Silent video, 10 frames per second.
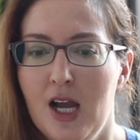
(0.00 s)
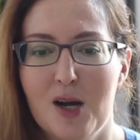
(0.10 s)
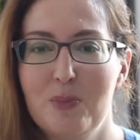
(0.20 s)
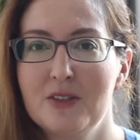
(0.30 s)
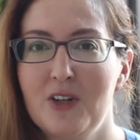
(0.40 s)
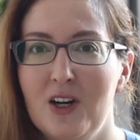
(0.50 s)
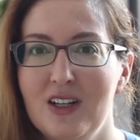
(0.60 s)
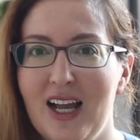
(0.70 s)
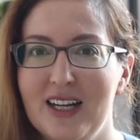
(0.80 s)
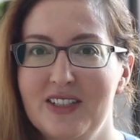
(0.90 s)
above
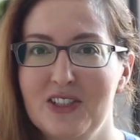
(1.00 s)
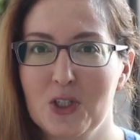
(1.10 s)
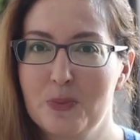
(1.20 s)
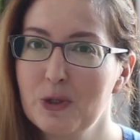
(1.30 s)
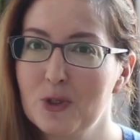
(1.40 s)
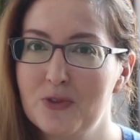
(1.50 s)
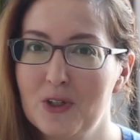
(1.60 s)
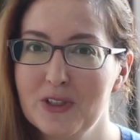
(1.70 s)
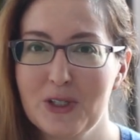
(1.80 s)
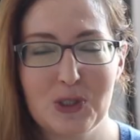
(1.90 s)
all, accents are
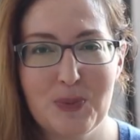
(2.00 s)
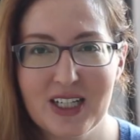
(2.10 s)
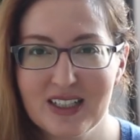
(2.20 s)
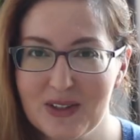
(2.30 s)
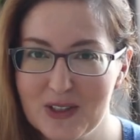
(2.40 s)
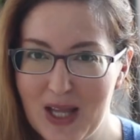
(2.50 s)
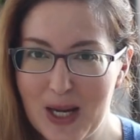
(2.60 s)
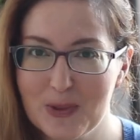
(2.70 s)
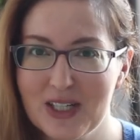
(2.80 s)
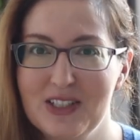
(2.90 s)
beautiful, you speak another
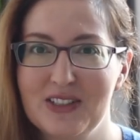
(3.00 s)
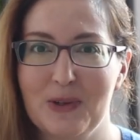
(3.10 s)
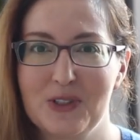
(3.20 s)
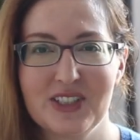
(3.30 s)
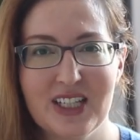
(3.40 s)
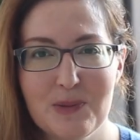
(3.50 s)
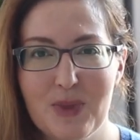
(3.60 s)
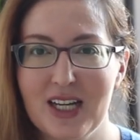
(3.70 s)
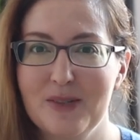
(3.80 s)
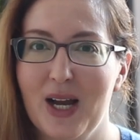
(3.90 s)
language, so just keep
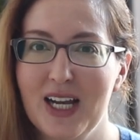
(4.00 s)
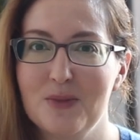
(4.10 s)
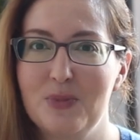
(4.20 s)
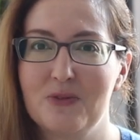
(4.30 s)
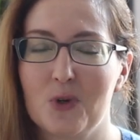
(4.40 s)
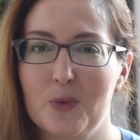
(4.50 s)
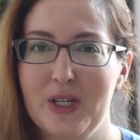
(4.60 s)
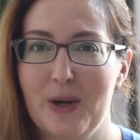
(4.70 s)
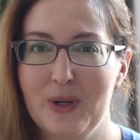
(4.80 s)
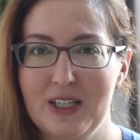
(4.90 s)
that in mind before we
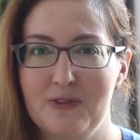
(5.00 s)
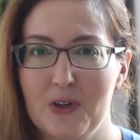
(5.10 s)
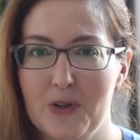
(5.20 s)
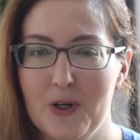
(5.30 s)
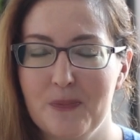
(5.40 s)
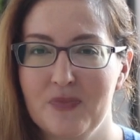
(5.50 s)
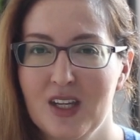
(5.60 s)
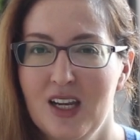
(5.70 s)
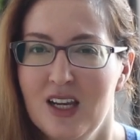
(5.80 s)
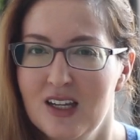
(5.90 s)
go any further.
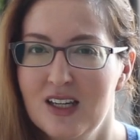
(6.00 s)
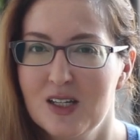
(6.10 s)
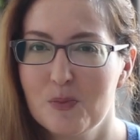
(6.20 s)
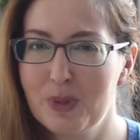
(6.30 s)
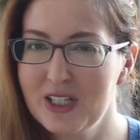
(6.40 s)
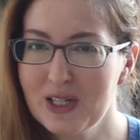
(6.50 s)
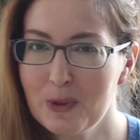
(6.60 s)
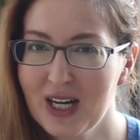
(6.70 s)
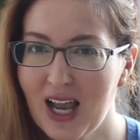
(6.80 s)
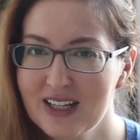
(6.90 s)
But you know
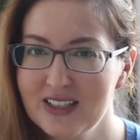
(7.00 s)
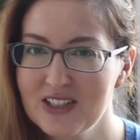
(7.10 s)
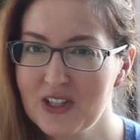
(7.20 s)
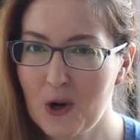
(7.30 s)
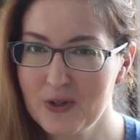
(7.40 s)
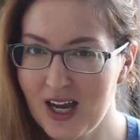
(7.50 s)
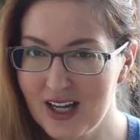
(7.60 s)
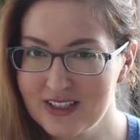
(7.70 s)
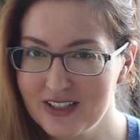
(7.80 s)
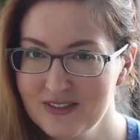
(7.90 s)
what accents are
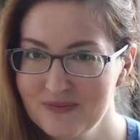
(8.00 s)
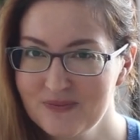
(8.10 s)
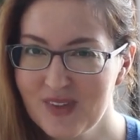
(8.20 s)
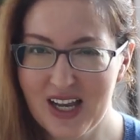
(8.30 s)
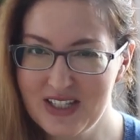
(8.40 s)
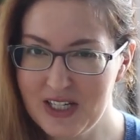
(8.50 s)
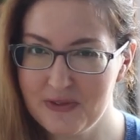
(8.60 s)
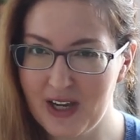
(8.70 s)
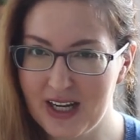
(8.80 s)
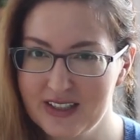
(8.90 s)
not? A
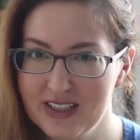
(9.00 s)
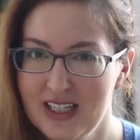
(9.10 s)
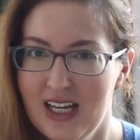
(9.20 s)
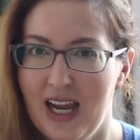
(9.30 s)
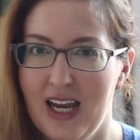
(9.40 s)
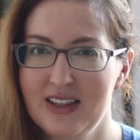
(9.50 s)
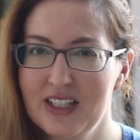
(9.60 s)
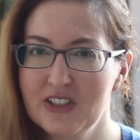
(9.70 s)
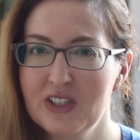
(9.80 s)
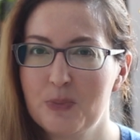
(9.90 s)
defect. And
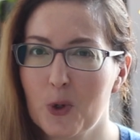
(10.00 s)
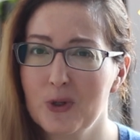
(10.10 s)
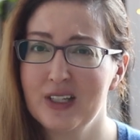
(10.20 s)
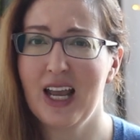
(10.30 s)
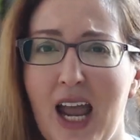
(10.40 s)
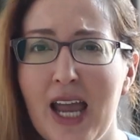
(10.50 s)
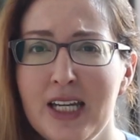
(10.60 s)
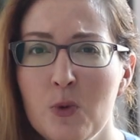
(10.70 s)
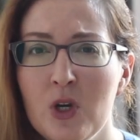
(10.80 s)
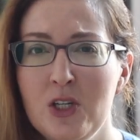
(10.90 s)
this is important.
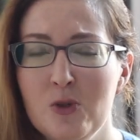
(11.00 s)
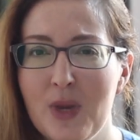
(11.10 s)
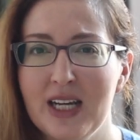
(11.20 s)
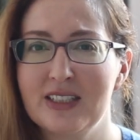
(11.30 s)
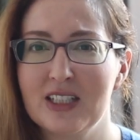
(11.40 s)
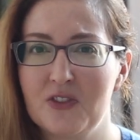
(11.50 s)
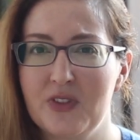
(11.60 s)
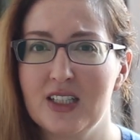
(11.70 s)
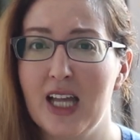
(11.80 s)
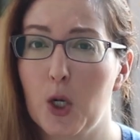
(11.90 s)
Anyone who makes us
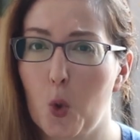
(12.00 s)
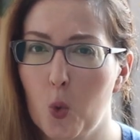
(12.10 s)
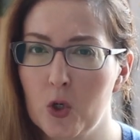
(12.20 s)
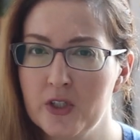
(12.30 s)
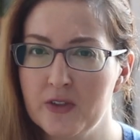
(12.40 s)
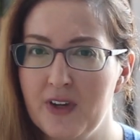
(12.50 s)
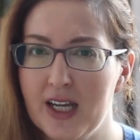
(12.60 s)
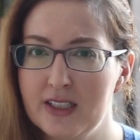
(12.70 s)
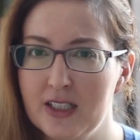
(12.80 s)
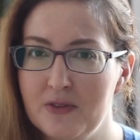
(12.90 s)
feel like we're
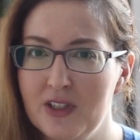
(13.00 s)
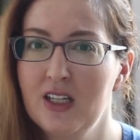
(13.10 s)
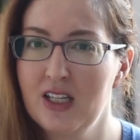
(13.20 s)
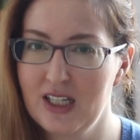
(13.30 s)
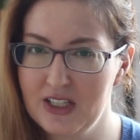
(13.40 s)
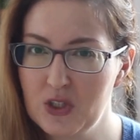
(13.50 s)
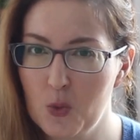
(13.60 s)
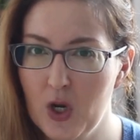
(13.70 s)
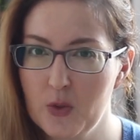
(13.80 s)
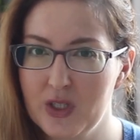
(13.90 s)
defective is the
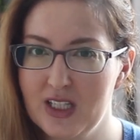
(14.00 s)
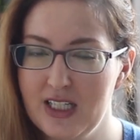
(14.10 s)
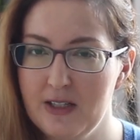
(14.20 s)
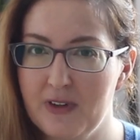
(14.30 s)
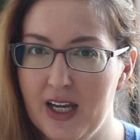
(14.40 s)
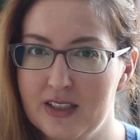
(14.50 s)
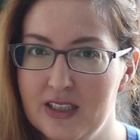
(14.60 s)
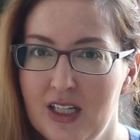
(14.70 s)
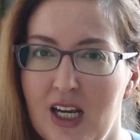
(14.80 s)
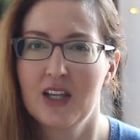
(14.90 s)
one with the defect.
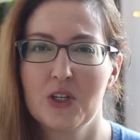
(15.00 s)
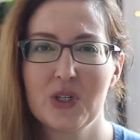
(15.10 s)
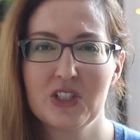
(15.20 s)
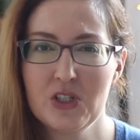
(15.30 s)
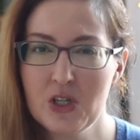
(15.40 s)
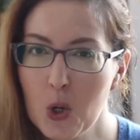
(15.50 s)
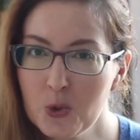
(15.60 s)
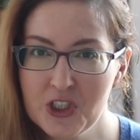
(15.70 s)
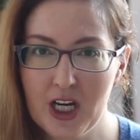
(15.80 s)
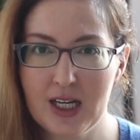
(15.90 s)
There is no
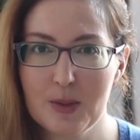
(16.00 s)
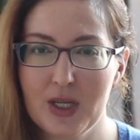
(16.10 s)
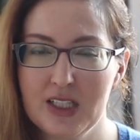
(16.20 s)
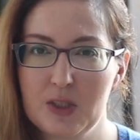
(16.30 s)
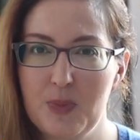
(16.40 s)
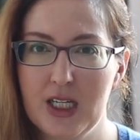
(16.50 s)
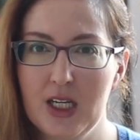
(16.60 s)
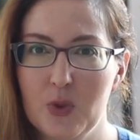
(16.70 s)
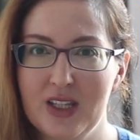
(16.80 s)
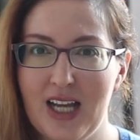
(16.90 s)
shame in
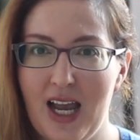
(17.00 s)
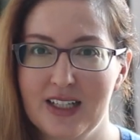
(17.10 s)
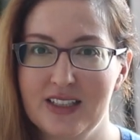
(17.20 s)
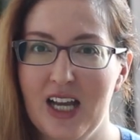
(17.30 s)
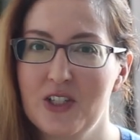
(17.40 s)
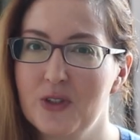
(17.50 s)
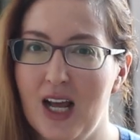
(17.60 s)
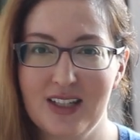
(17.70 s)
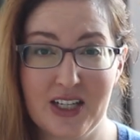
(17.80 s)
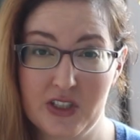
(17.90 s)
speaking with an accent. You're
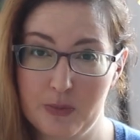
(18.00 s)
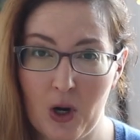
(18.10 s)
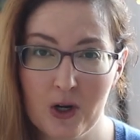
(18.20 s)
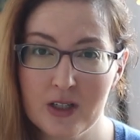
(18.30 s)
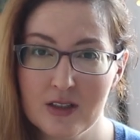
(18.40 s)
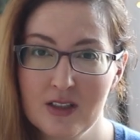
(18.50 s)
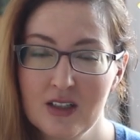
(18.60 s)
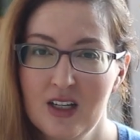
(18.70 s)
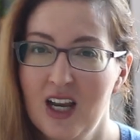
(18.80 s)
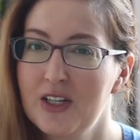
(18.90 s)
not less smart,
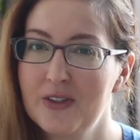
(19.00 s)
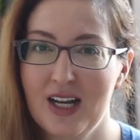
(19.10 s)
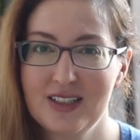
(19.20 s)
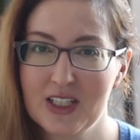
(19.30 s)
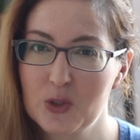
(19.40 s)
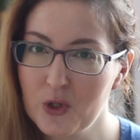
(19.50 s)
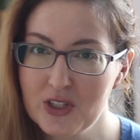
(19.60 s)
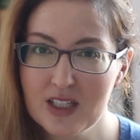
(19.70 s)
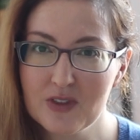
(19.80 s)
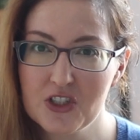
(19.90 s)
you're not less
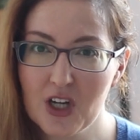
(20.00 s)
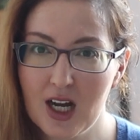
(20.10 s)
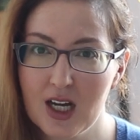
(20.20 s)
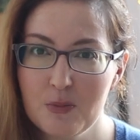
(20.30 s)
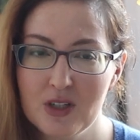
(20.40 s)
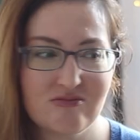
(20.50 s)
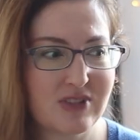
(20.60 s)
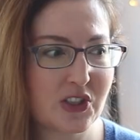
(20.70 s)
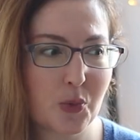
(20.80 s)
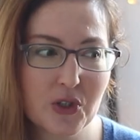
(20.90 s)
worthy of a job,
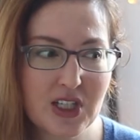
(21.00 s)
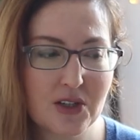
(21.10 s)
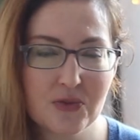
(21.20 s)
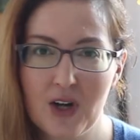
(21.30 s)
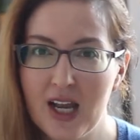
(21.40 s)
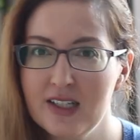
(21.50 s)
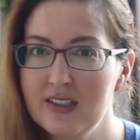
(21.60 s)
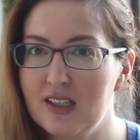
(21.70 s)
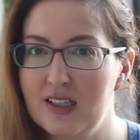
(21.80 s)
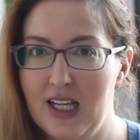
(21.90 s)
less worthy of
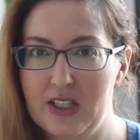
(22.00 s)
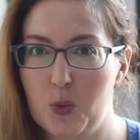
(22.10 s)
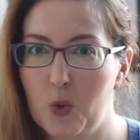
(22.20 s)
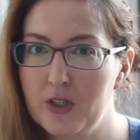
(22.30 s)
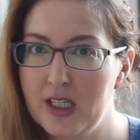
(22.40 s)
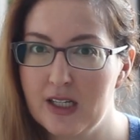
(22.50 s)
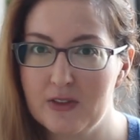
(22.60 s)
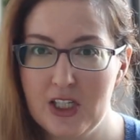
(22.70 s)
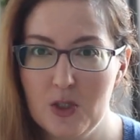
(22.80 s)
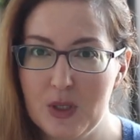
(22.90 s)
friends, less worthy of
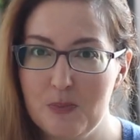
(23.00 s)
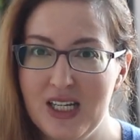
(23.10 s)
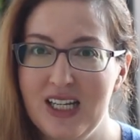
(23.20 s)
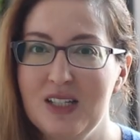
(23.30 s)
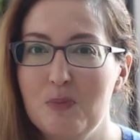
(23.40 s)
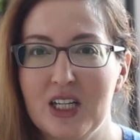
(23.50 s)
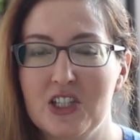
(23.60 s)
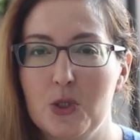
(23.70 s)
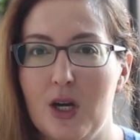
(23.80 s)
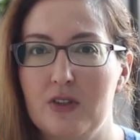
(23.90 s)
a human being
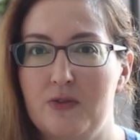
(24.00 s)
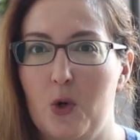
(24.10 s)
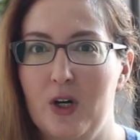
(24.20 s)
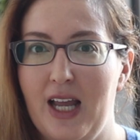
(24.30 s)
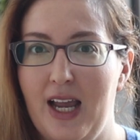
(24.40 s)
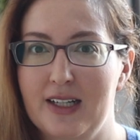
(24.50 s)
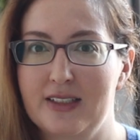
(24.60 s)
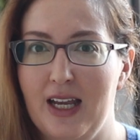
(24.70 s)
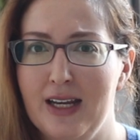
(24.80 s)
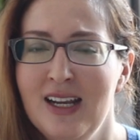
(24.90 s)
because you have a foreign
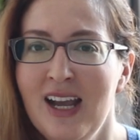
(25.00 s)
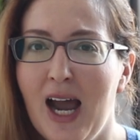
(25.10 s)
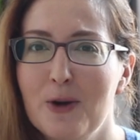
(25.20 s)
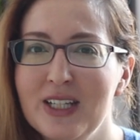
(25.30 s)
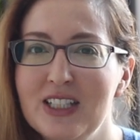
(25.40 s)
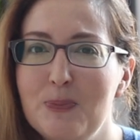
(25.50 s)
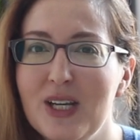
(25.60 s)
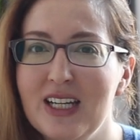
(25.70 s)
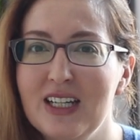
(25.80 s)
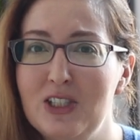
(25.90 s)
accent. How can
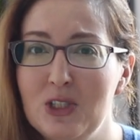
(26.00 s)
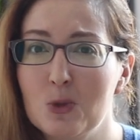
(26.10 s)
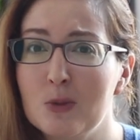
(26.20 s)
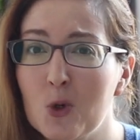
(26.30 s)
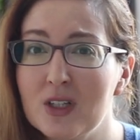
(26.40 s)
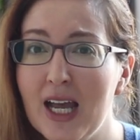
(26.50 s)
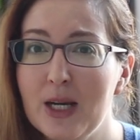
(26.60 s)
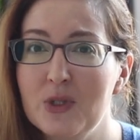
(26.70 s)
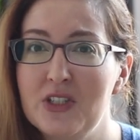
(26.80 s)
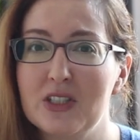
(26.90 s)
speaking two or more
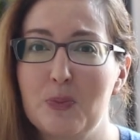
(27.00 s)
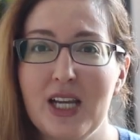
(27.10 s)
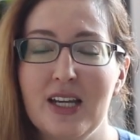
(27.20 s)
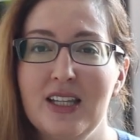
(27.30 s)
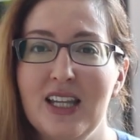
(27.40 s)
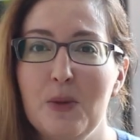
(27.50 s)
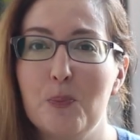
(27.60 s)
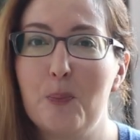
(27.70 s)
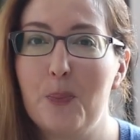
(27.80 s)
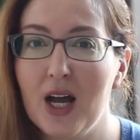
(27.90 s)
languages be
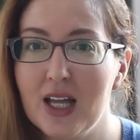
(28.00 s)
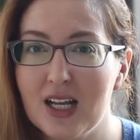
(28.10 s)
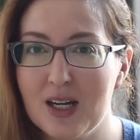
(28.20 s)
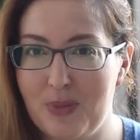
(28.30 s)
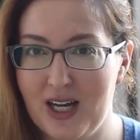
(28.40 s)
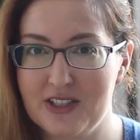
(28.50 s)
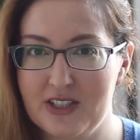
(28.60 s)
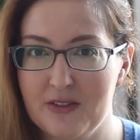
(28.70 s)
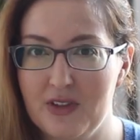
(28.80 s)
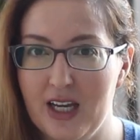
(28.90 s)
anything but a
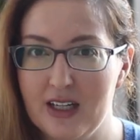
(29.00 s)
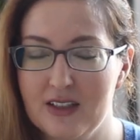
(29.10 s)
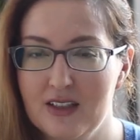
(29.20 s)
positive thing?